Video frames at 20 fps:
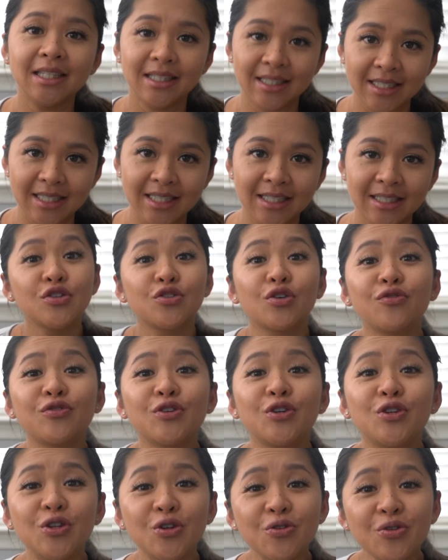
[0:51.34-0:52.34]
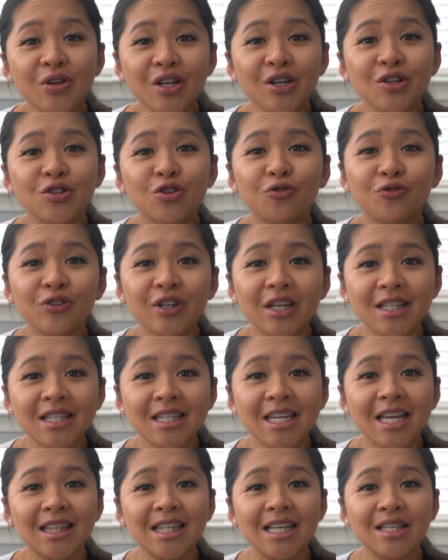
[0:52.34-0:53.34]
need. So if you're new here, don't forget
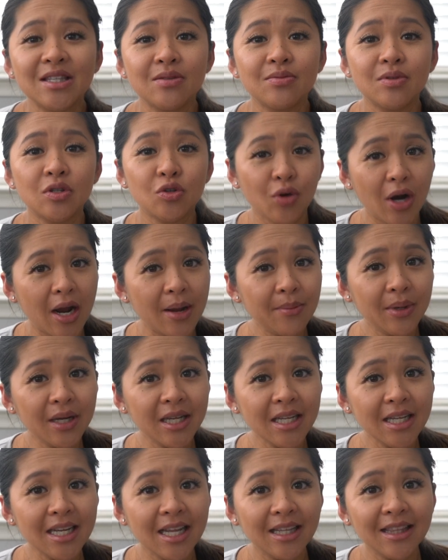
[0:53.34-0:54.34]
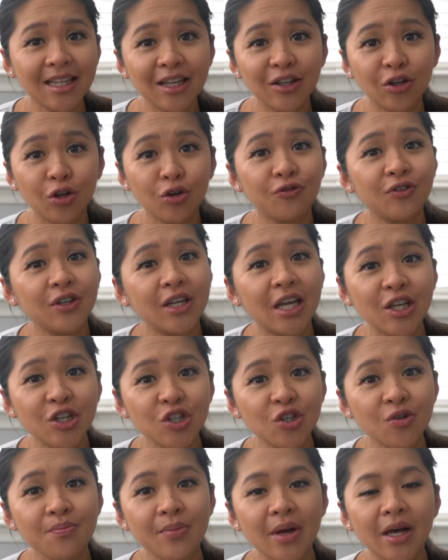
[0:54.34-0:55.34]
to hit that subscribe button and that
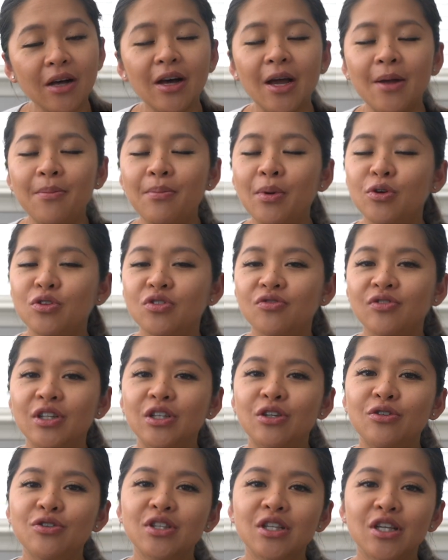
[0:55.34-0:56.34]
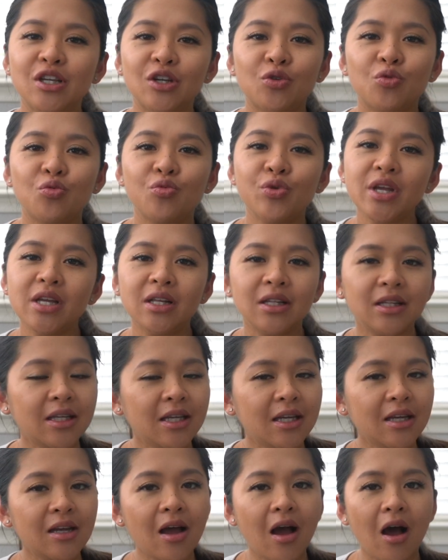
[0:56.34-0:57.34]
notification bell. I post videos here
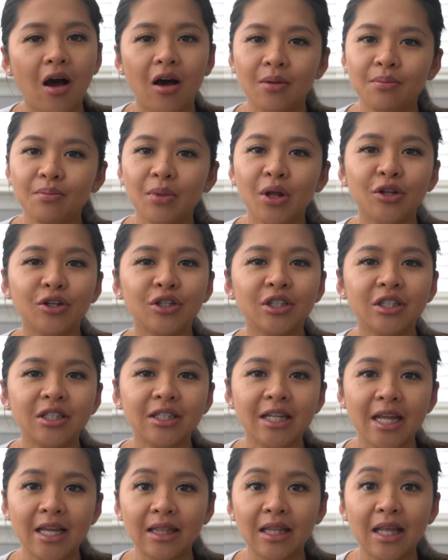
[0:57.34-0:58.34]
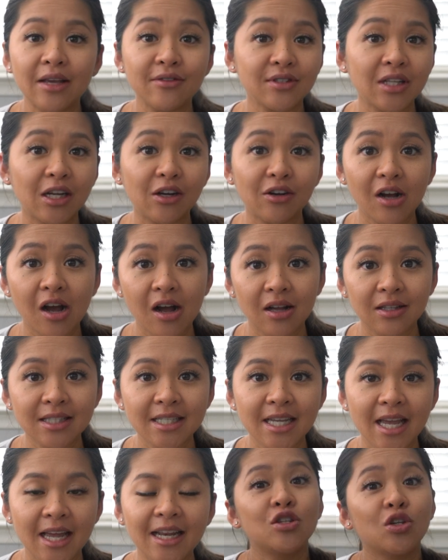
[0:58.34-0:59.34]
weekly on motherhood and lifestyle
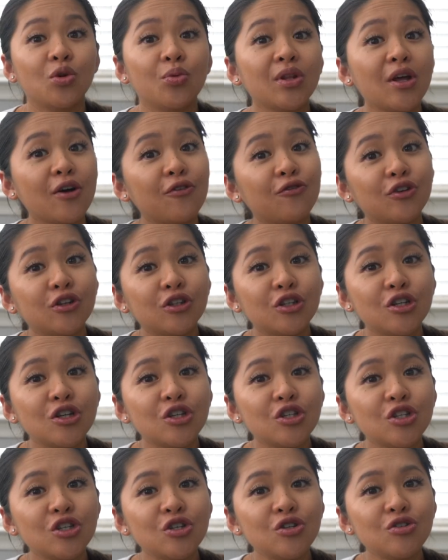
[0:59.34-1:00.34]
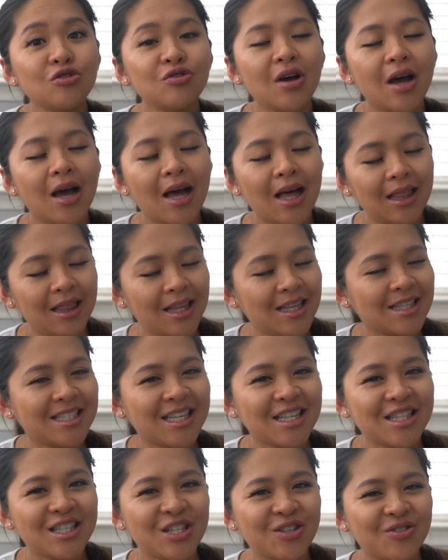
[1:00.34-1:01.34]
content. So without further ado, let's
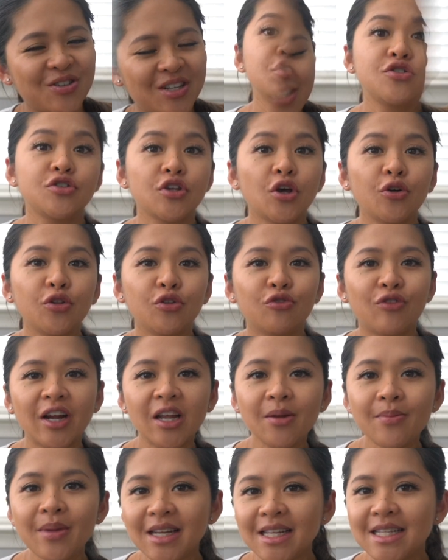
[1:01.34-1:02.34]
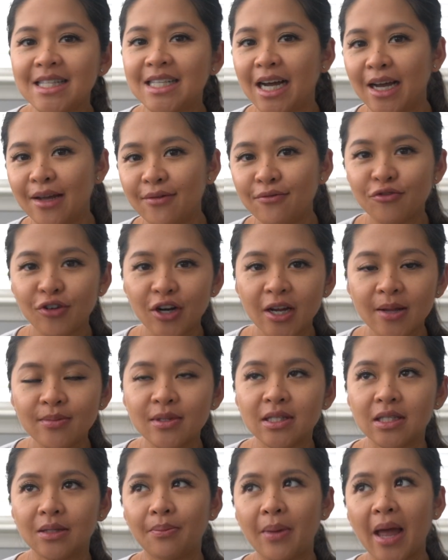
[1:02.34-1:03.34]
get to it. So the recommended time frame
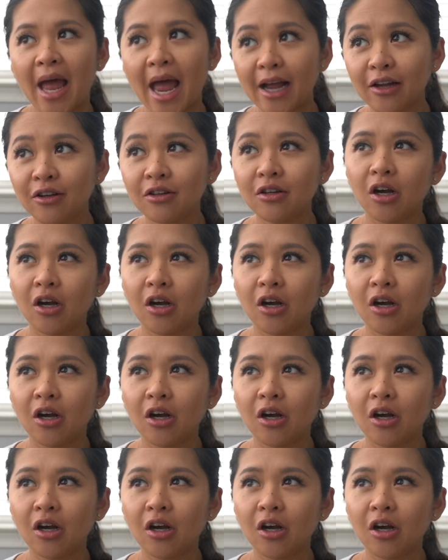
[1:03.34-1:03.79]
to pack your